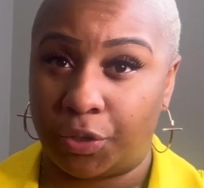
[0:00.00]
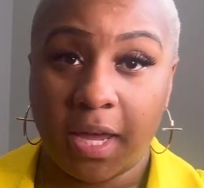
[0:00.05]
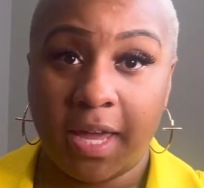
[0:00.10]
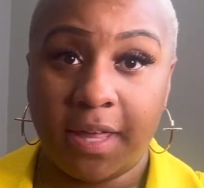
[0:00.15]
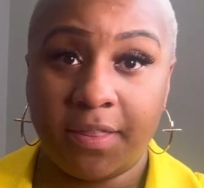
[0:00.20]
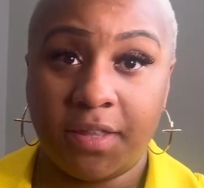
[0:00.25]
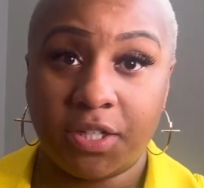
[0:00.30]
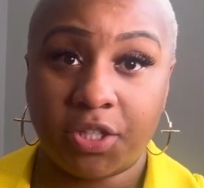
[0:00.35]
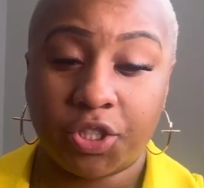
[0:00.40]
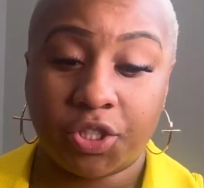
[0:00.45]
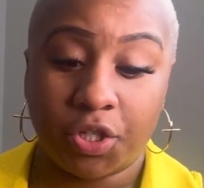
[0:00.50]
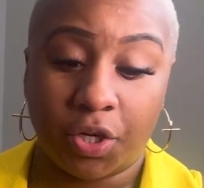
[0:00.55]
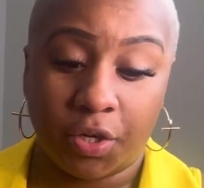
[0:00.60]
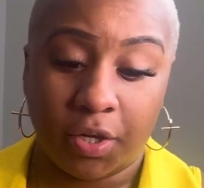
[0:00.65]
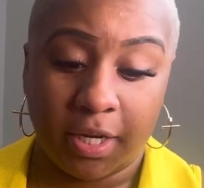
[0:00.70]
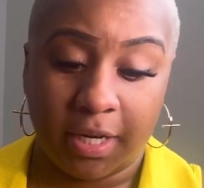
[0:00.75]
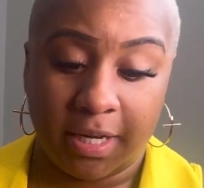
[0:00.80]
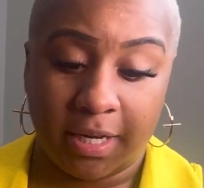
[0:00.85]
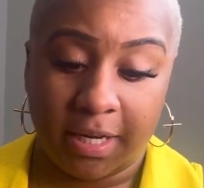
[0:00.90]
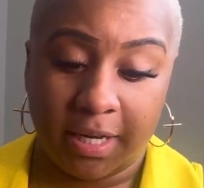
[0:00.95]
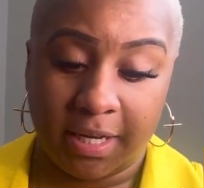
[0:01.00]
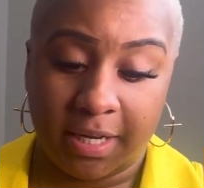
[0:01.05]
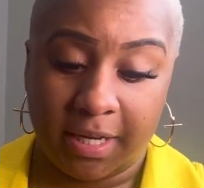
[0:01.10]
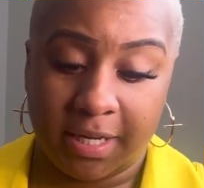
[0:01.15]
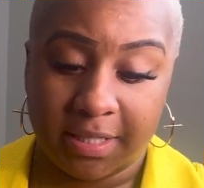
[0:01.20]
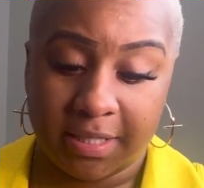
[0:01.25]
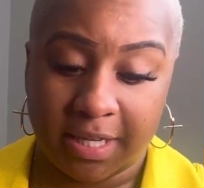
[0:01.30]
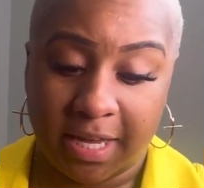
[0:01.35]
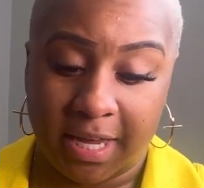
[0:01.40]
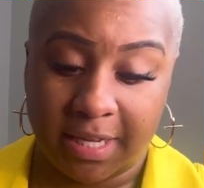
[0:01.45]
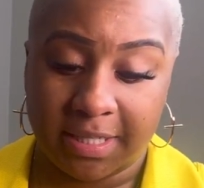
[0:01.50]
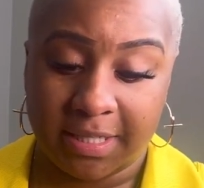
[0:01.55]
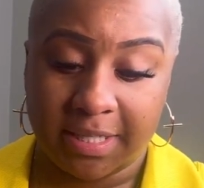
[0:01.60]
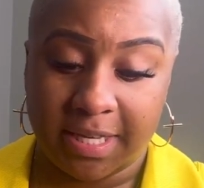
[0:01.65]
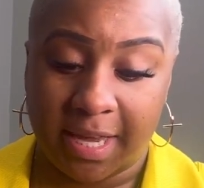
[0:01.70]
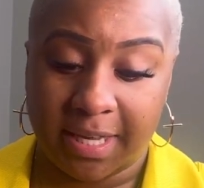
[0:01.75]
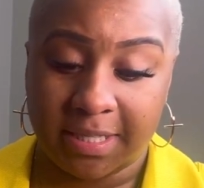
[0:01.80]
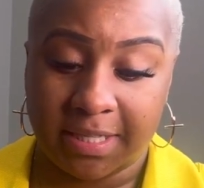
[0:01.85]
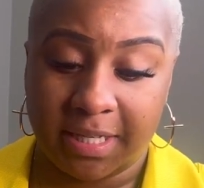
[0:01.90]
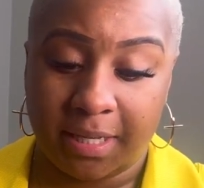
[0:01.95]
And this shirt, it is a
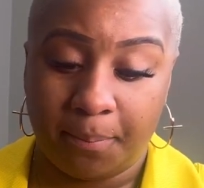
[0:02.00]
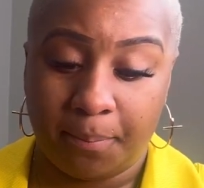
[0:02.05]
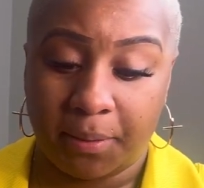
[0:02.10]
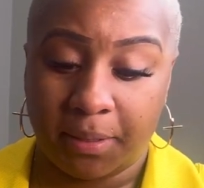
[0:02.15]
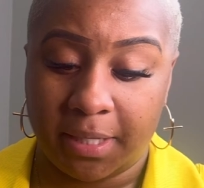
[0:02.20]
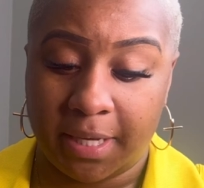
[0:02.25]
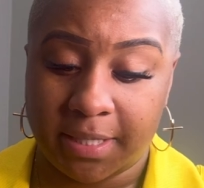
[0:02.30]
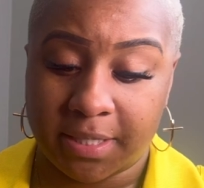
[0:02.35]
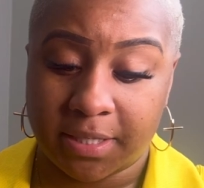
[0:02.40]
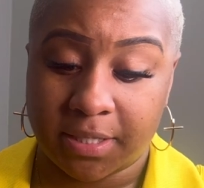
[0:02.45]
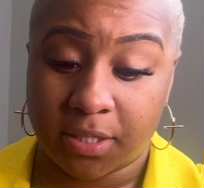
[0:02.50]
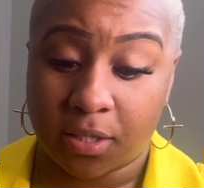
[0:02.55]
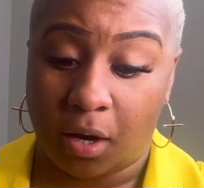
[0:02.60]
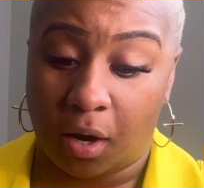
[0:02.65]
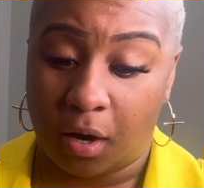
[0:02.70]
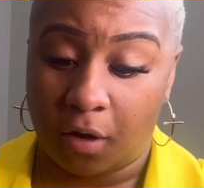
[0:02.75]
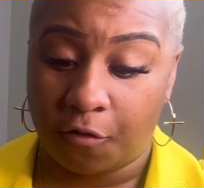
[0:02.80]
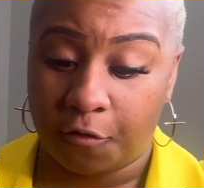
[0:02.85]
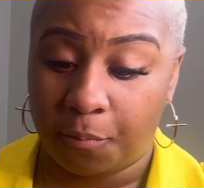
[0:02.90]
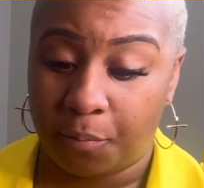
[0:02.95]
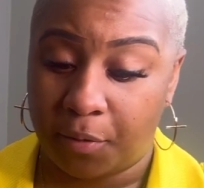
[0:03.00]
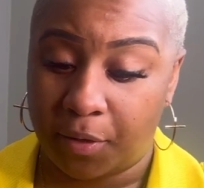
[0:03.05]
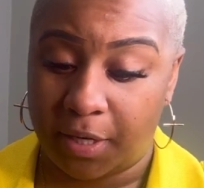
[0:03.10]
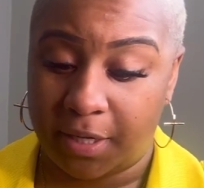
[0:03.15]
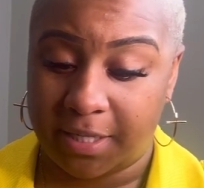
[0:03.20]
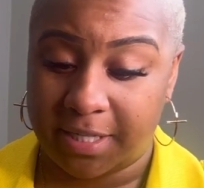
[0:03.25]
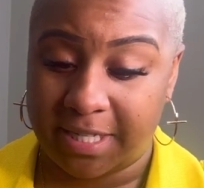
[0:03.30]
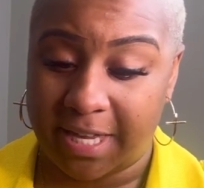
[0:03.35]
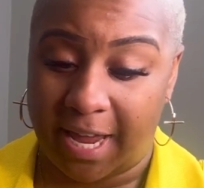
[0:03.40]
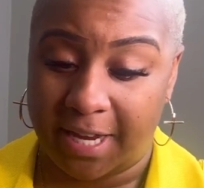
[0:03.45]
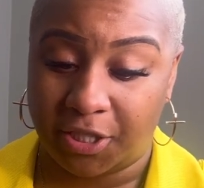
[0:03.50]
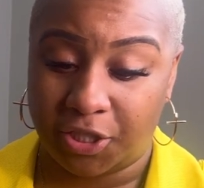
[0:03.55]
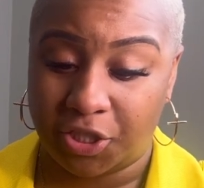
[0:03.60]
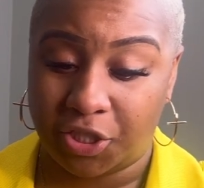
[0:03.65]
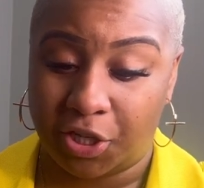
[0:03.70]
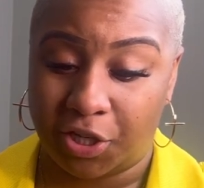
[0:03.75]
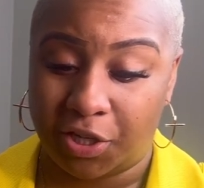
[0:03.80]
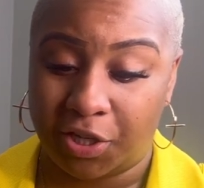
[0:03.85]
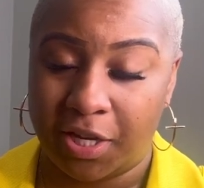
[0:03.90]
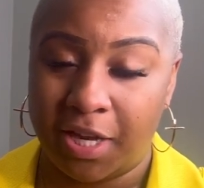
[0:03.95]
sexy plus scarf print satin
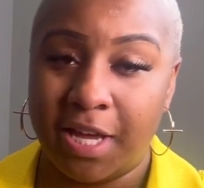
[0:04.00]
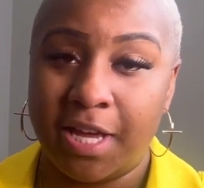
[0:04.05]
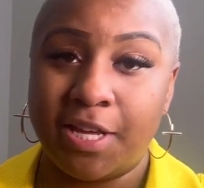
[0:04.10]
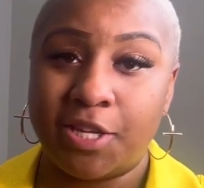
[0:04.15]
shirt.